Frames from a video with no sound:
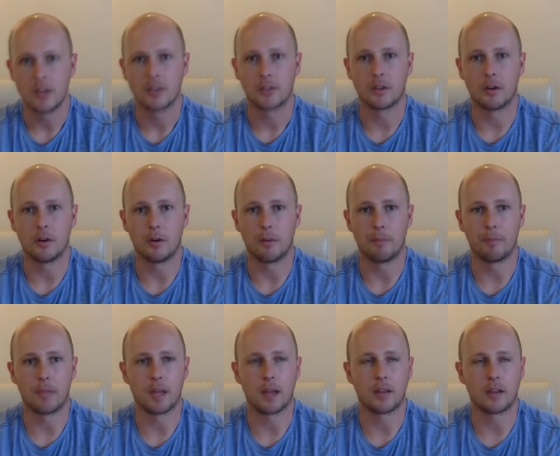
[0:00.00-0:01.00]
So,
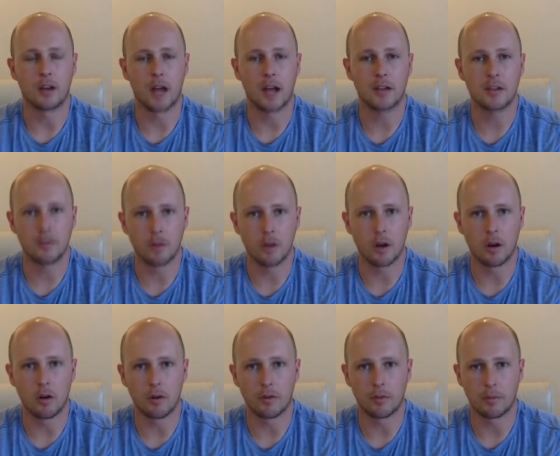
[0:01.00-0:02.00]
as you
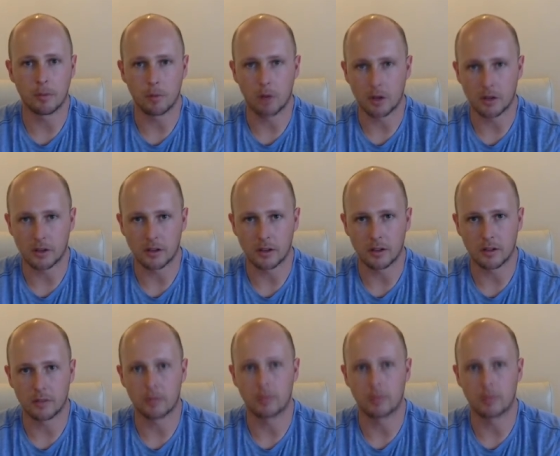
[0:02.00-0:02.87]
know, if you've been watching these,